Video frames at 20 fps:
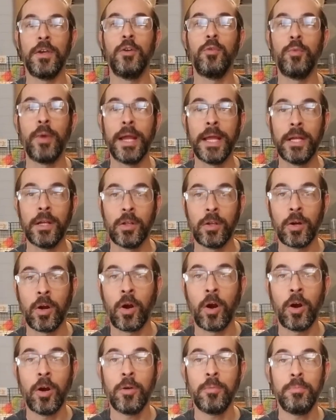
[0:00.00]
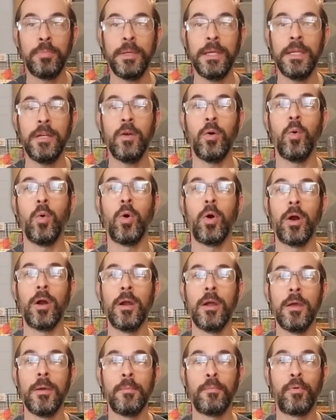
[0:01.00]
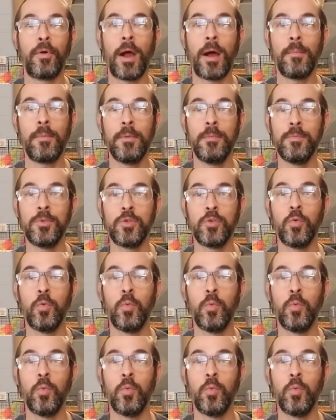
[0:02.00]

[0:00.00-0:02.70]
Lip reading: irregular heartbeat or problems